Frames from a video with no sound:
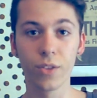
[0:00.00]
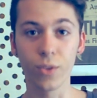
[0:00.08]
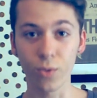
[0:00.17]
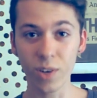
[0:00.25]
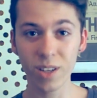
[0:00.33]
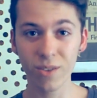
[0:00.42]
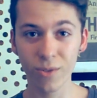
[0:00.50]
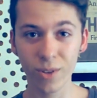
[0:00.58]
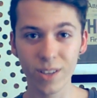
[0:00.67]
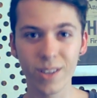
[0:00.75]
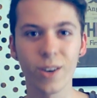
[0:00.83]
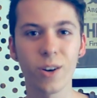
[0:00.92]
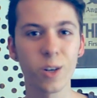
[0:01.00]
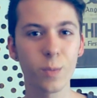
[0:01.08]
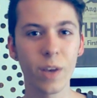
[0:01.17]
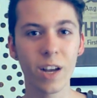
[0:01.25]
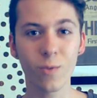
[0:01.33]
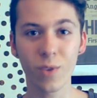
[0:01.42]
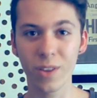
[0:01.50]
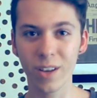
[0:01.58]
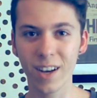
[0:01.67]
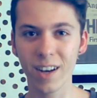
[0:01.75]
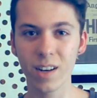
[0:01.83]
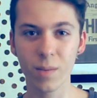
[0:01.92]
The reason for this occurs back with a
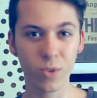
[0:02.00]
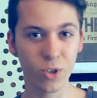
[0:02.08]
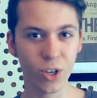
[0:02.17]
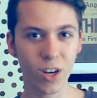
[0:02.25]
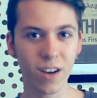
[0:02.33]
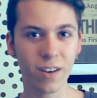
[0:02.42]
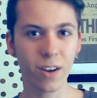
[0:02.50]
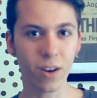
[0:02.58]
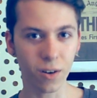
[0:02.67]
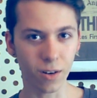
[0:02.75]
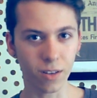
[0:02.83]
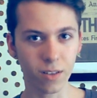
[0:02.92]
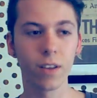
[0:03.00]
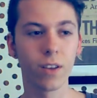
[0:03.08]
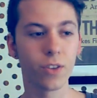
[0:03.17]
guy named John Hart.